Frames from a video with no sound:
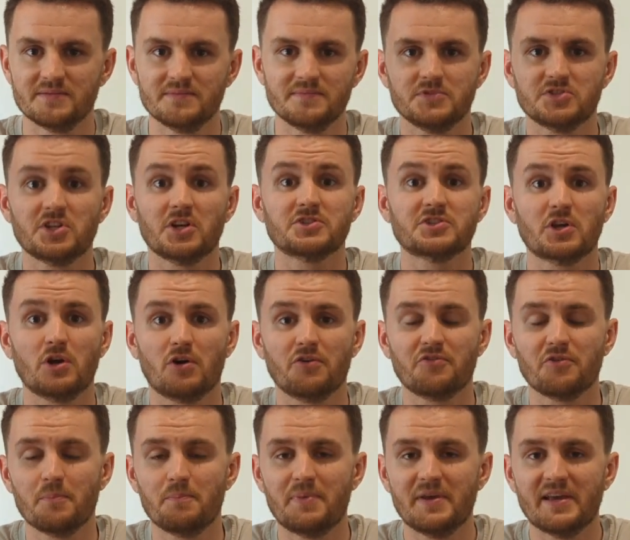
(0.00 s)
Starting
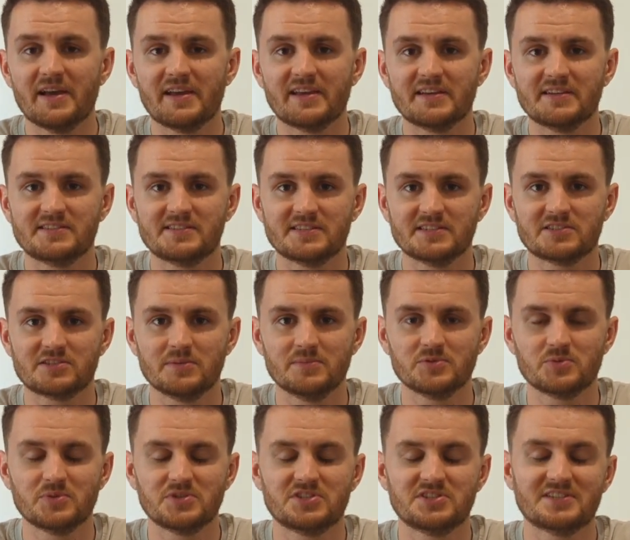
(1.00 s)
off, BAE
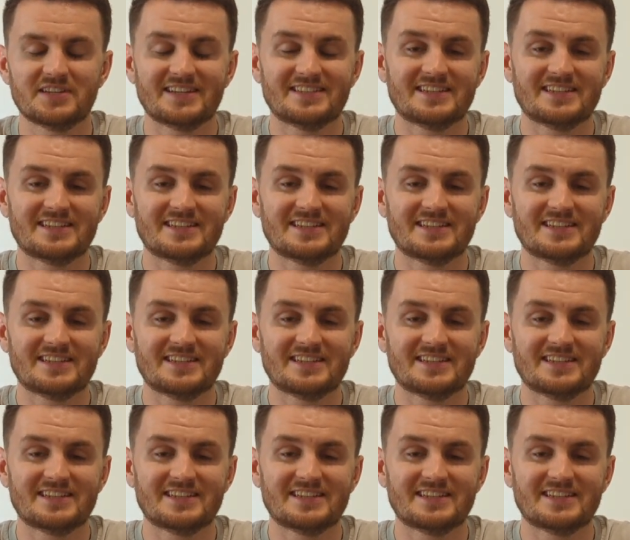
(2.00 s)
Systems, which is a